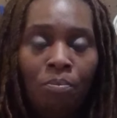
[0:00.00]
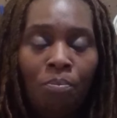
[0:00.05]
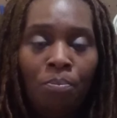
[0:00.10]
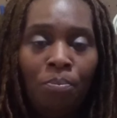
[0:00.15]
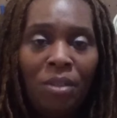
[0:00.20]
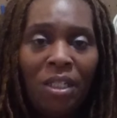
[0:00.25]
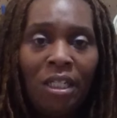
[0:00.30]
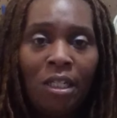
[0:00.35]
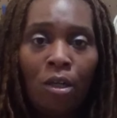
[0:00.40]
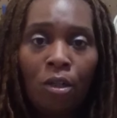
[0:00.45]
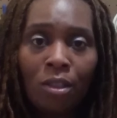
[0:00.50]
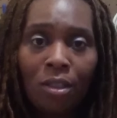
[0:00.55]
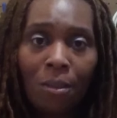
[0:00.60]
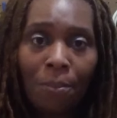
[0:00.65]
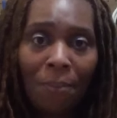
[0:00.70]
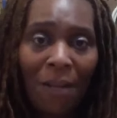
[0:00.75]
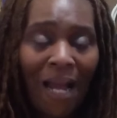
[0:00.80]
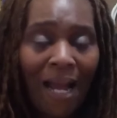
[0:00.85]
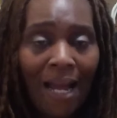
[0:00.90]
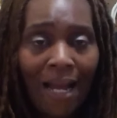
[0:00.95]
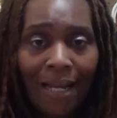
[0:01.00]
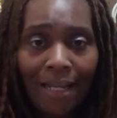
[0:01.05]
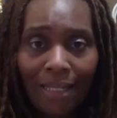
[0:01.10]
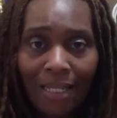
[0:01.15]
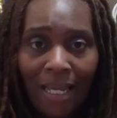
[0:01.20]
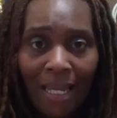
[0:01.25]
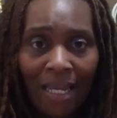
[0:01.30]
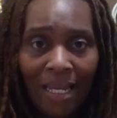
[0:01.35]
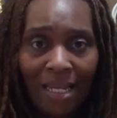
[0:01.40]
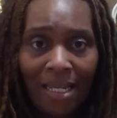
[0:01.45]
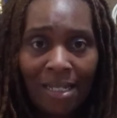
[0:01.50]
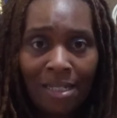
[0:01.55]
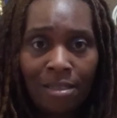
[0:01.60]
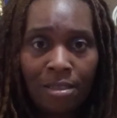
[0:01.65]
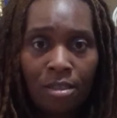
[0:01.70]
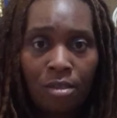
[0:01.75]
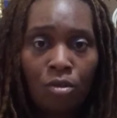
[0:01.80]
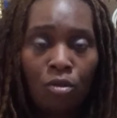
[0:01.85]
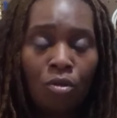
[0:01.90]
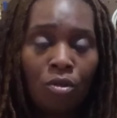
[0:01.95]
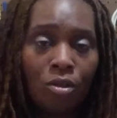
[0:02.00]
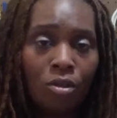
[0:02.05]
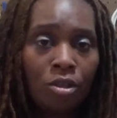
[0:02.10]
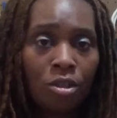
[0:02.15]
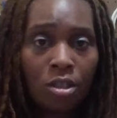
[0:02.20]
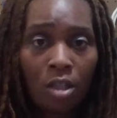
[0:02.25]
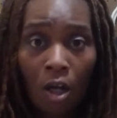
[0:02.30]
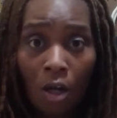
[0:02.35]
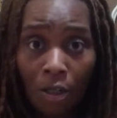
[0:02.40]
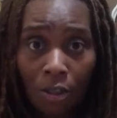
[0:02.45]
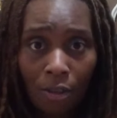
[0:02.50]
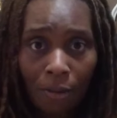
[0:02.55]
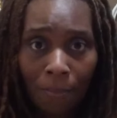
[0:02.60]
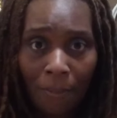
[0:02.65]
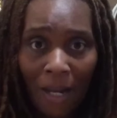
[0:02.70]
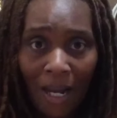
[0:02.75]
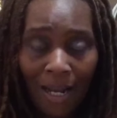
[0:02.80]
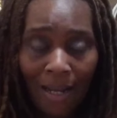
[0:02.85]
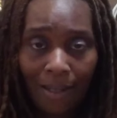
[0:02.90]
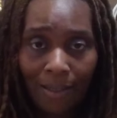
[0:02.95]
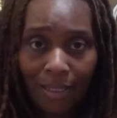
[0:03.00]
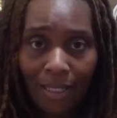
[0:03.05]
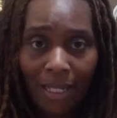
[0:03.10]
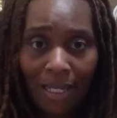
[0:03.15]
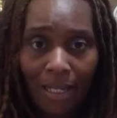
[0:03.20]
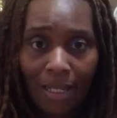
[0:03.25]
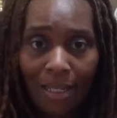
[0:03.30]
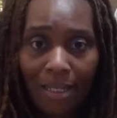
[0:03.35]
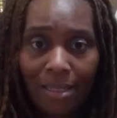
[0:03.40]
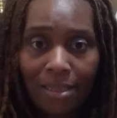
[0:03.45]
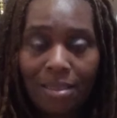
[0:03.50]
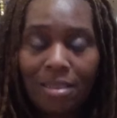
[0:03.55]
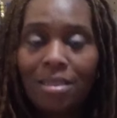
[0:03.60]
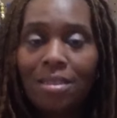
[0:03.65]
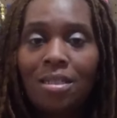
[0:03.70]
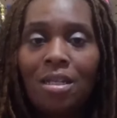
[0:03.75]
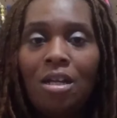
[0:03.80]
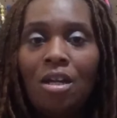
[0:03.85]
be on a podcast or start a podcast